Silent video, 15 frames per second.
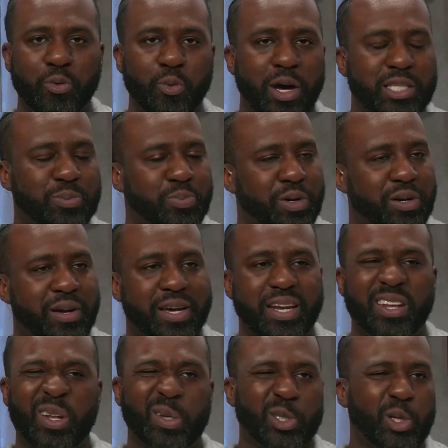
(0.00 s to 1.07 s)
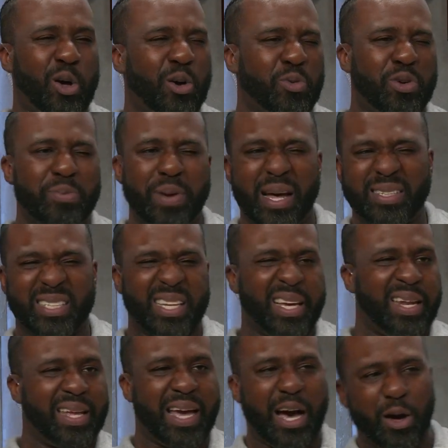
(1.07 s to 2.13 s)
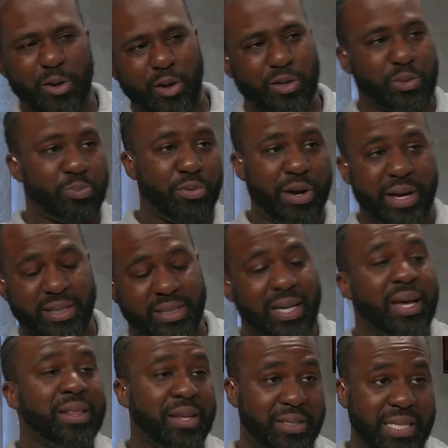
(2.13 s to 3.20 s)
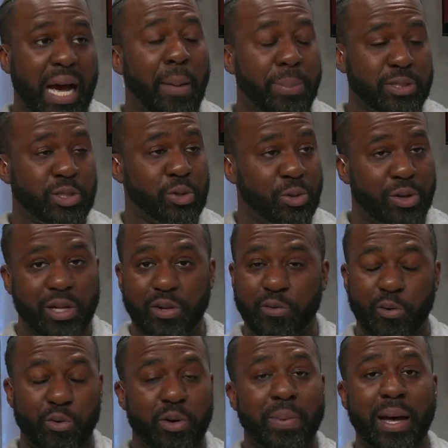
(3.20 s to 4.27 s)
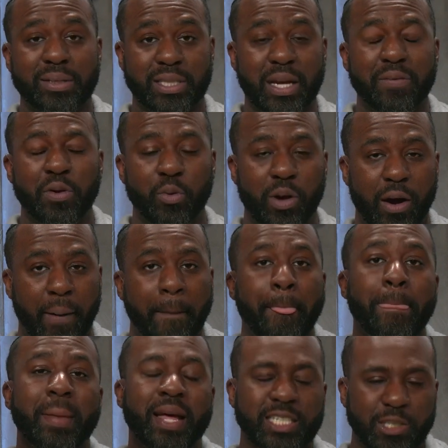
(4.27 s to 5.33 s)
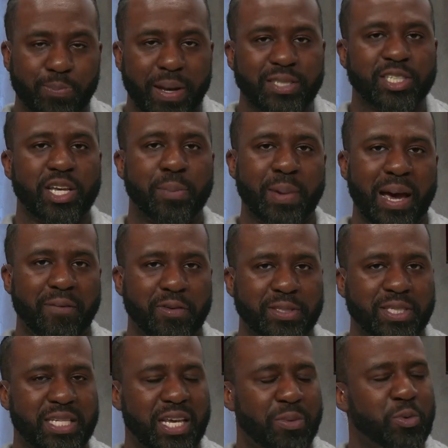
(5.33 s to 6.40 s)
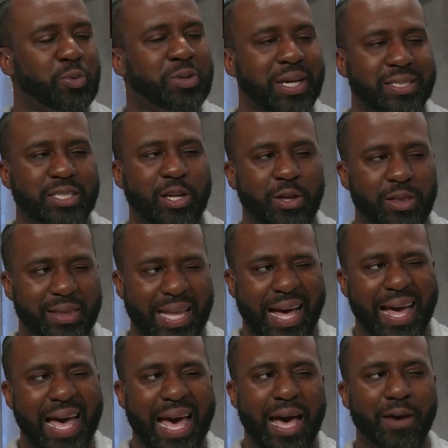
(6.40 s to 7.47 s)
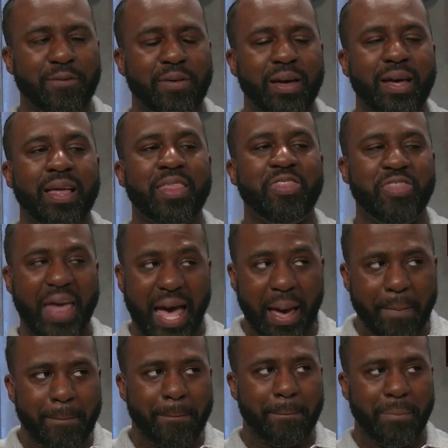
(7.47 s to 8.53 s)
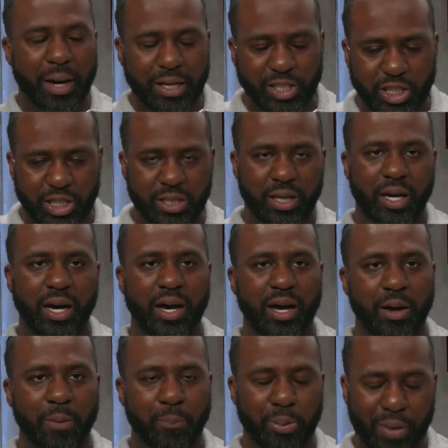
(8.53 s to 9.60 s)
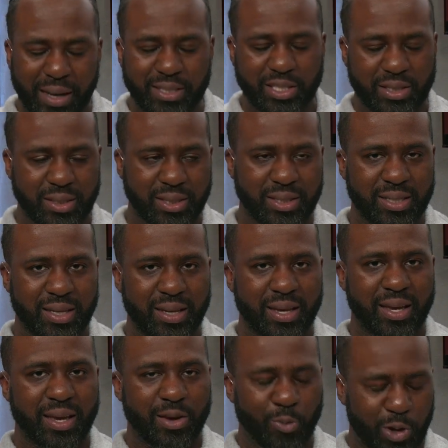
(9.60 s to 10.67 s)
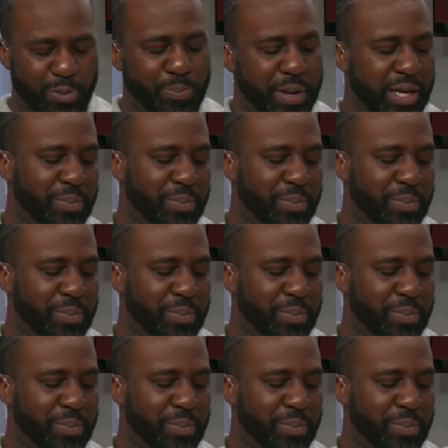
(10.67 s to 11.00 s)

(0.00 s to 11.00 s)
Westbrook are getting those long rebounds and getting out in those breaks, there's opportunities for rebounds everywhere, especially a Mavericks team who does not have that much presence with big